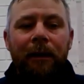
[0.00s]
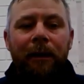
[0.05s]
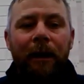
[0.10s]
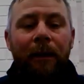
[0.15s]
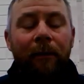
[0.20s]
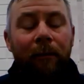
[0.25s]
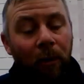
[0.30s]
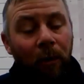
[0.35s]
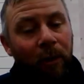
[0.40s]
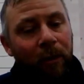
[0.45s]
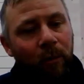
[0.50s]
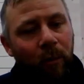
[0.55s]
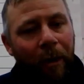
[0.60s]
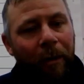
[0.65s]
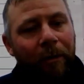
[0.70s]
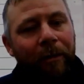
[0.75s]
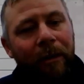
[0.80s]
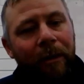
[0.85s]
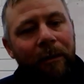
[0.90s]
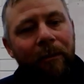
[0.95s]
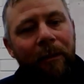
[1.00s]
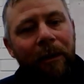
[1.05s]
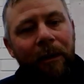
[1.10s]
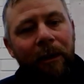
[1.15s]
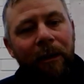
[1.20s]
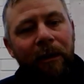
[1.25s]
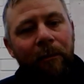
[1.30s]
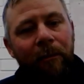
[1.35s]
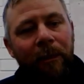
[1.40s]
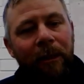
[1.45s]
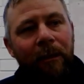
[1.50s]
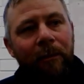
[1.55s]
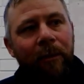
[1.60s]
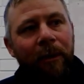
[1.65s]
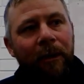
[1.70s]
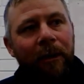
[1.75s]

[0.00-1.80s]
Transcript: It might worry them a little bit,